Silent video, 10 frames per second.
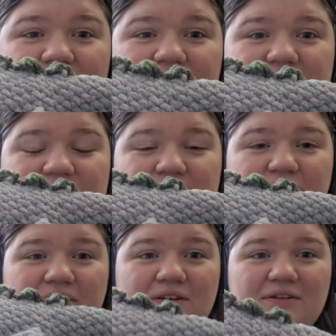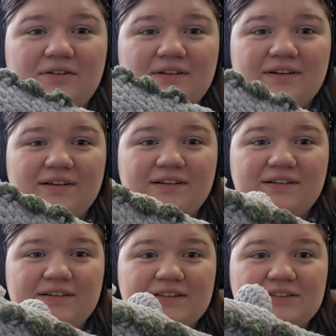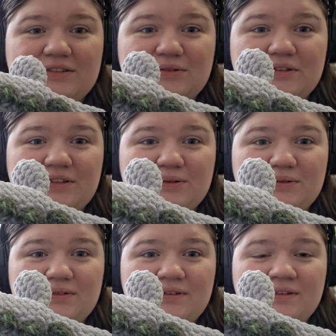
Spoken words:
It's so cute. It's so cute.